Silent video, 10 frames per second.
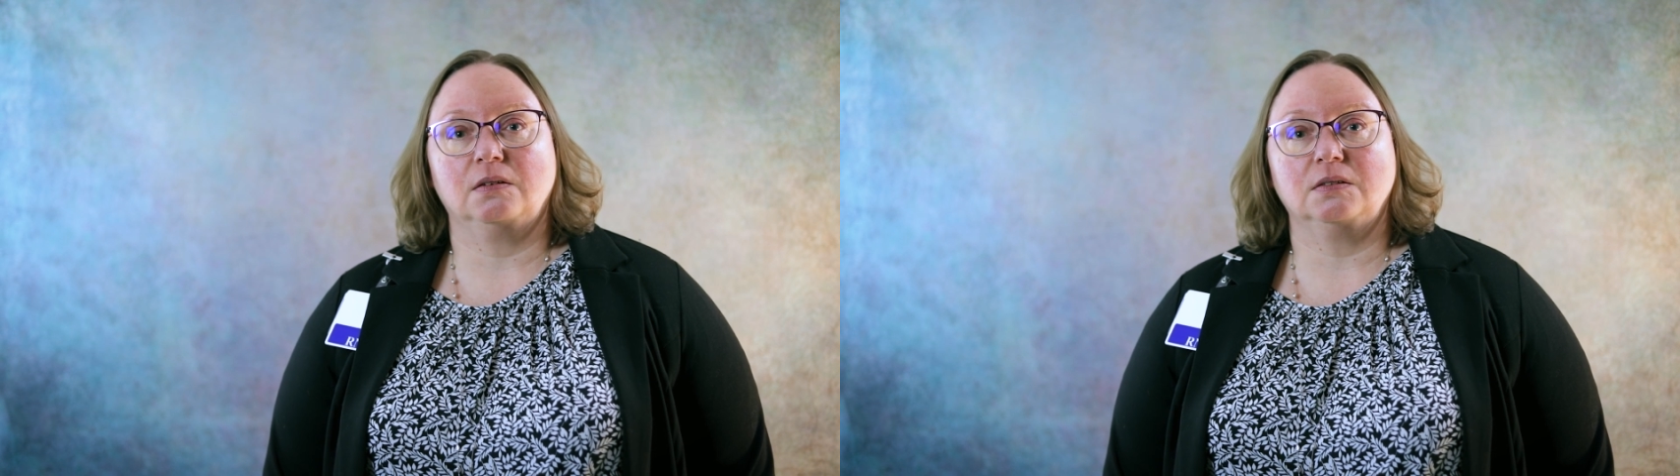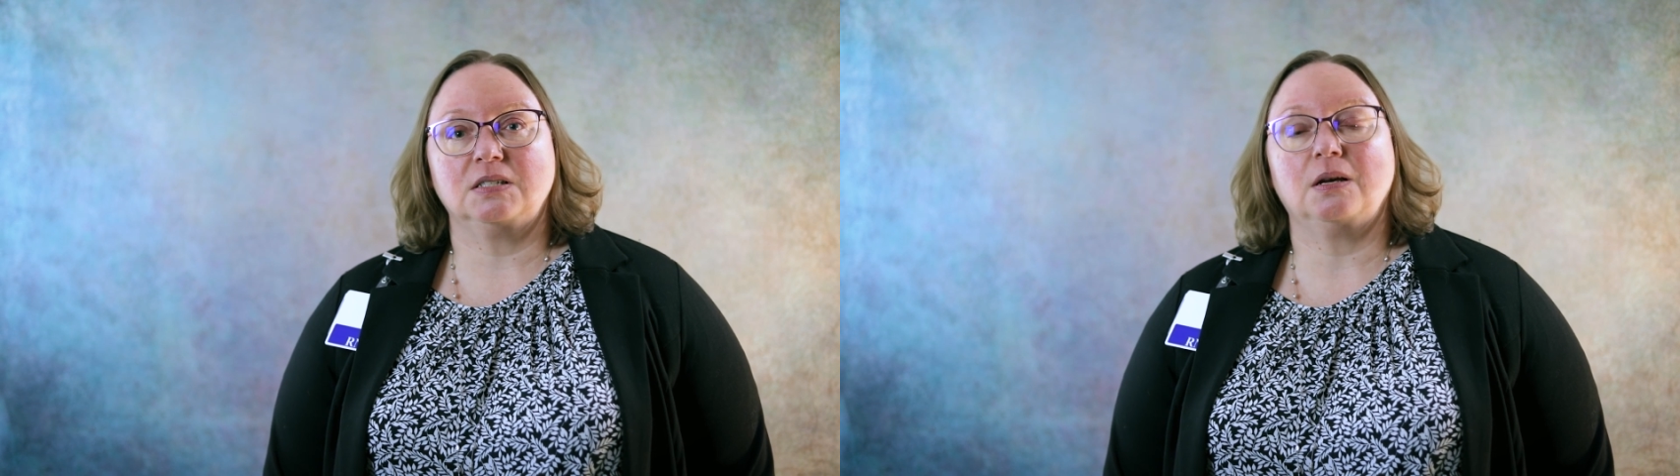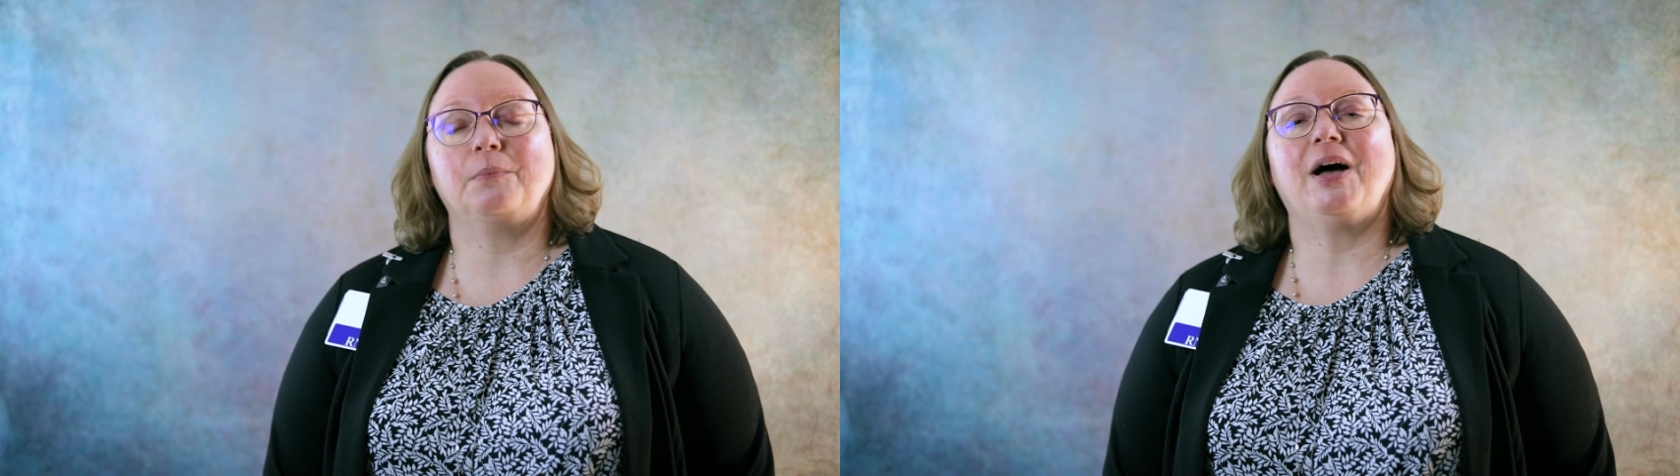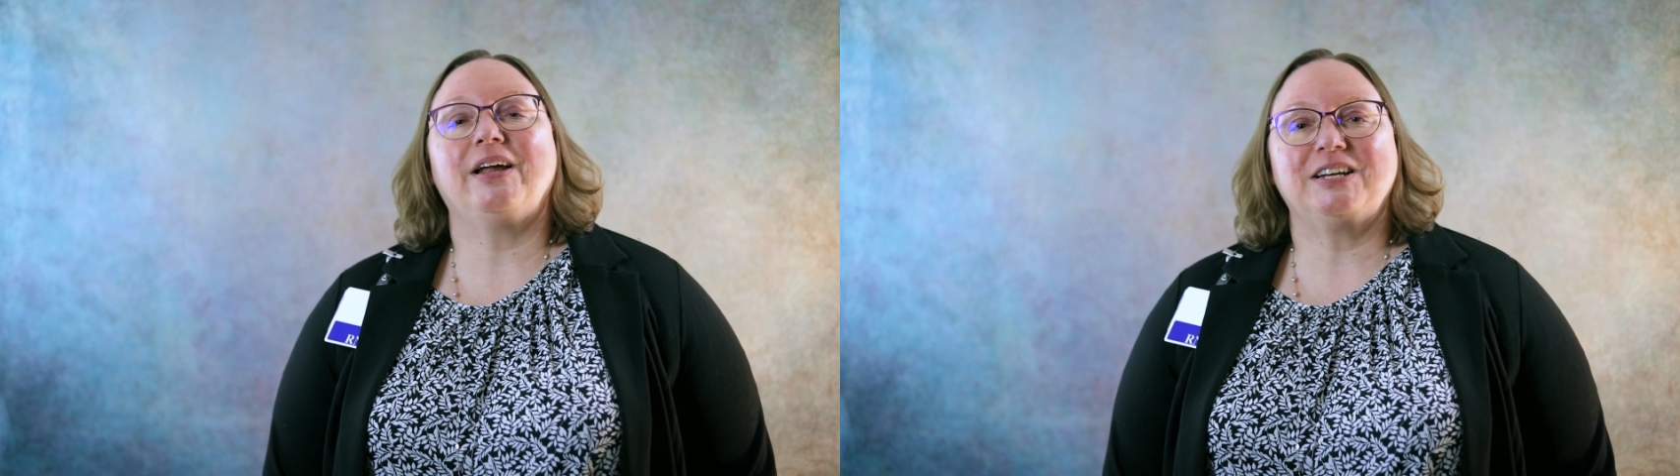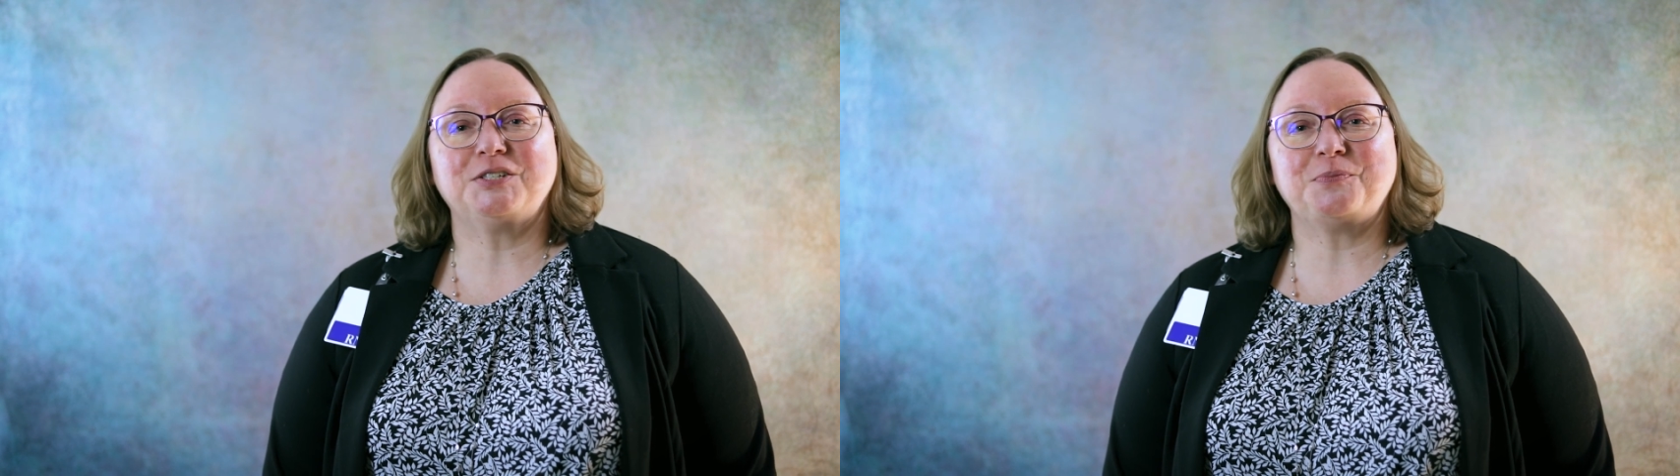some
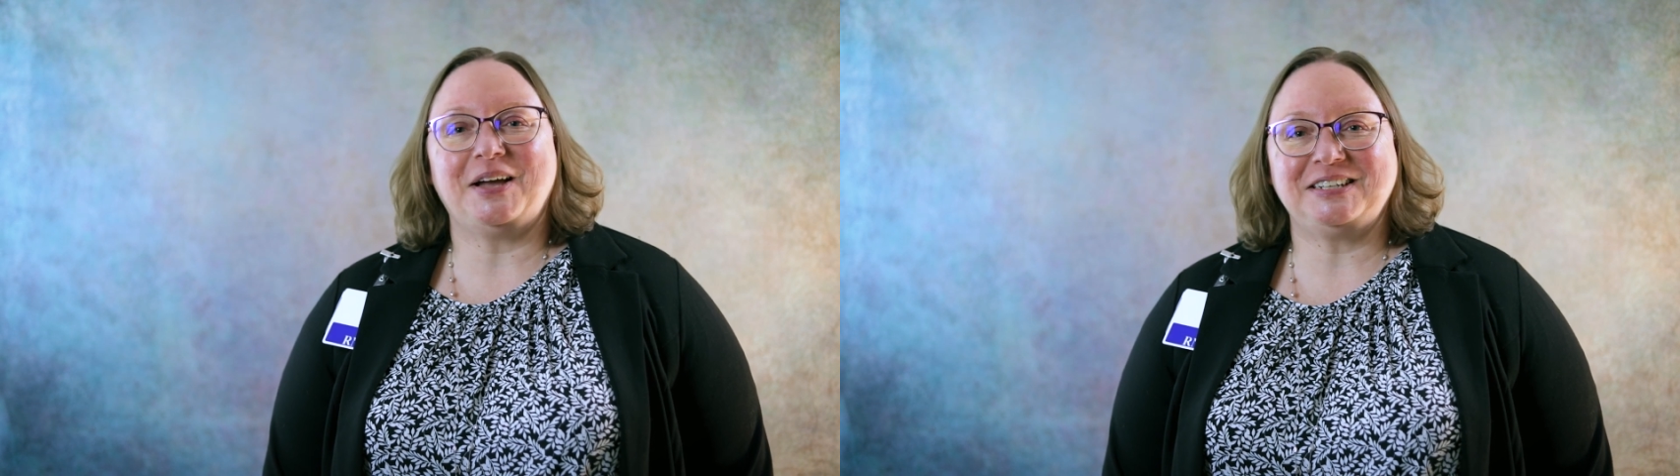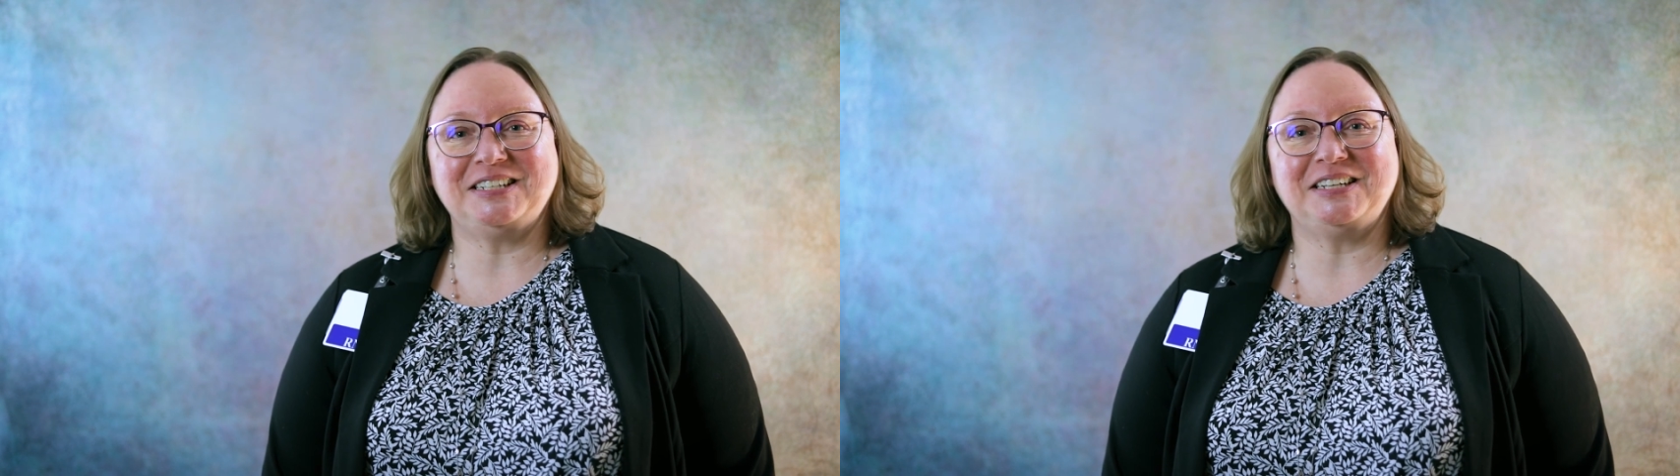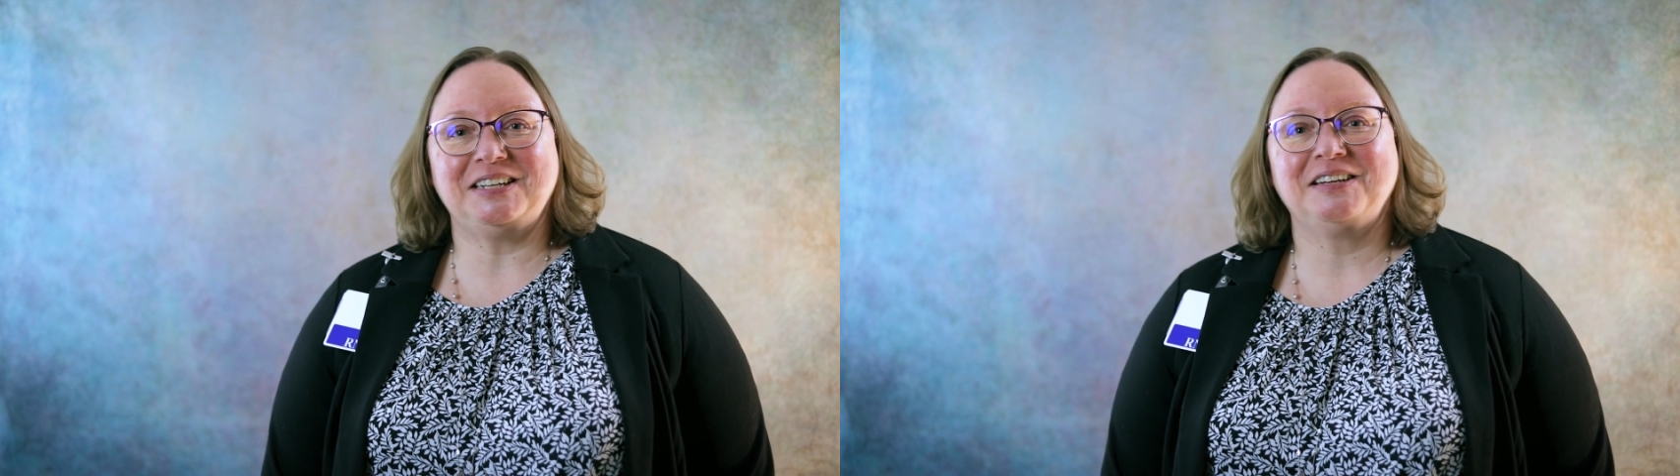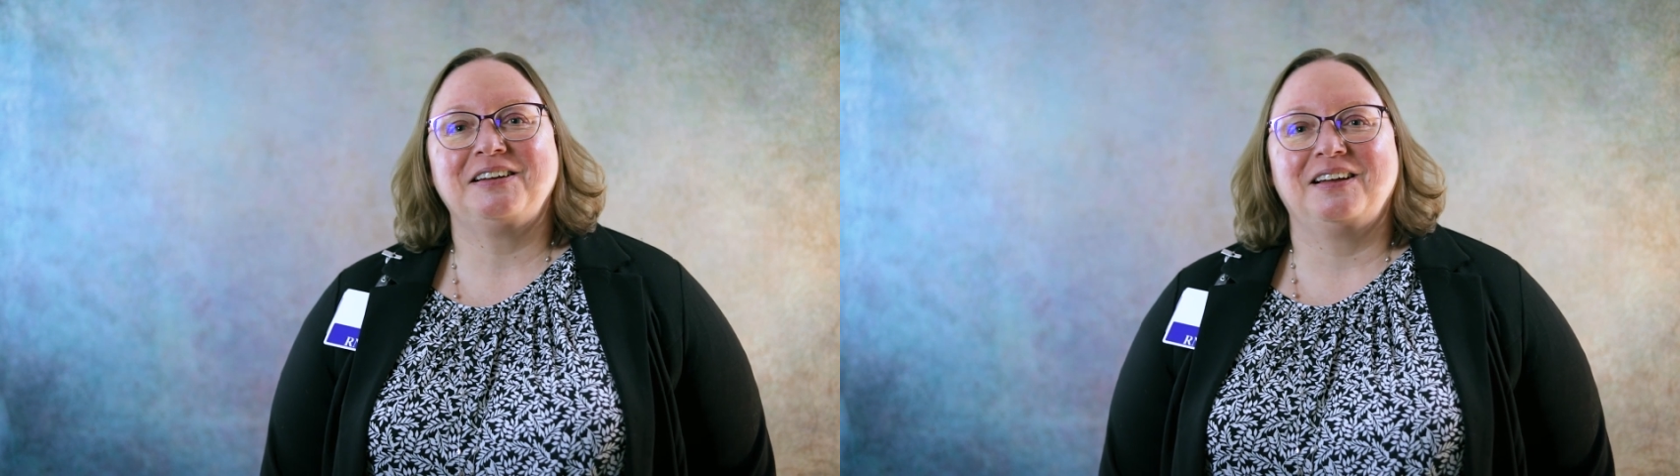unexpected